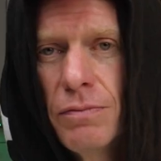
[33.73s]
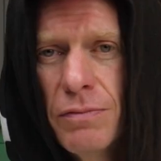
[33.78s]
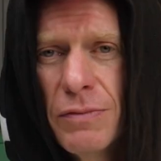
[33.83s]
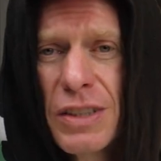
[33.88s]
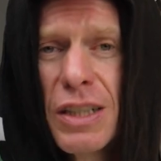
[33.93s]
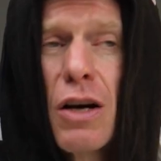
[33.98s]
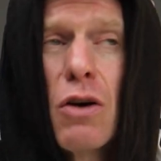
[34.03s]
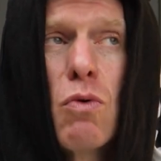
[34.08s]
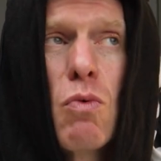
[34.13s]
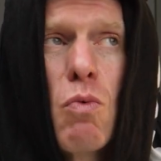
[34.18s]

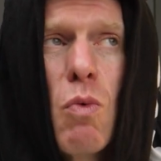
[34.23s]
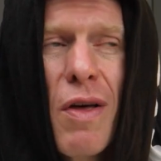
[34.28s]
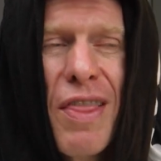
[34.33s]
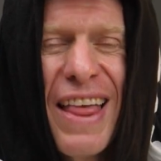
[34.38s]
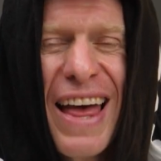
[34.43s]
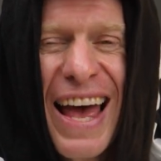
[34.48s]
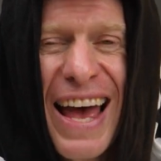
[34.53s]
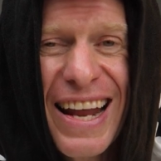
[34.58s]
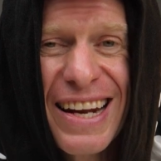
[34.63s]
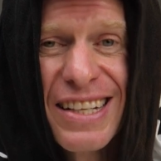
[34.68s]
So what
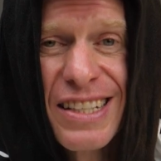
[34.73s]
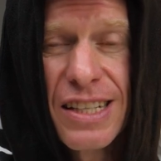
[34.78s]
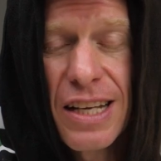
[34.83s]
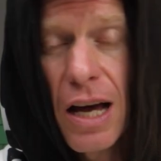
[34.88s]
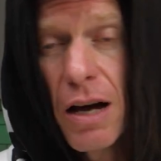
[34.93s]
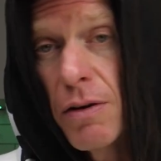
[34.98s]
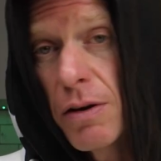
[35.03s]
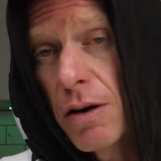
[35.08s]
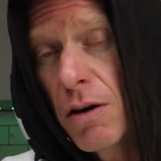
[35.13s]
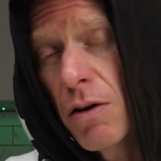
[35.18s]
the hell is
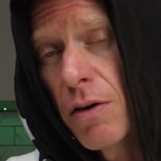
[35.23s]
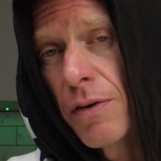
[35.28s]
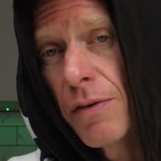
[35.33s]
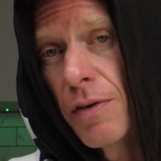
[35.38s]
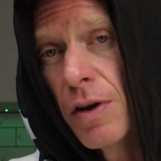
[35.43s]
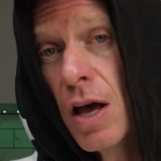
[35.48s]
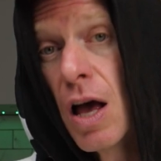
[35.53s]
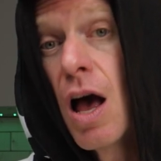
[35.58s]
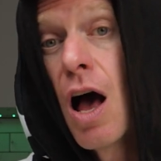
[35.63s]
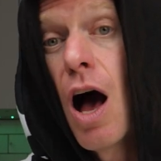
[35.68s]
going
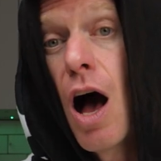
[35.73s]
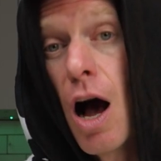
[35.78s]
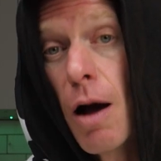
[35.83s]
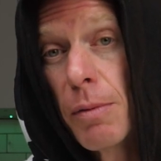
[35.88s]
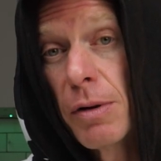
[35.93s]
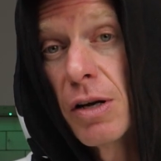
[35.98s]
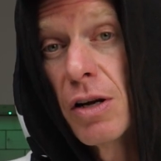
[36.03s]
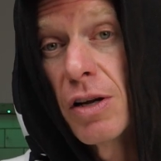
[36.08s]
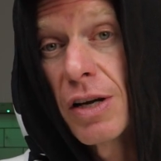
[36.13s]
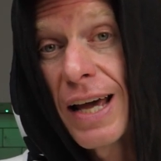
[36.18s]
on?
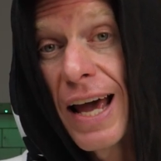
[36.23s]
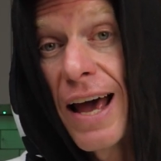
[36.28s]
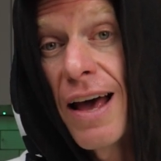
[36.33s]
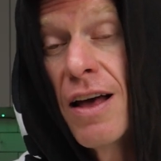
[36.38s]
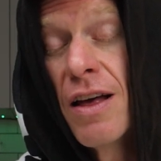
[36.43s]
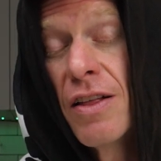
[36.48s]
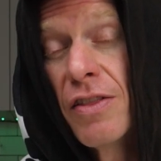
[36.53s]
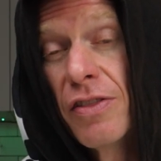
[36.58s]
I'm going to look at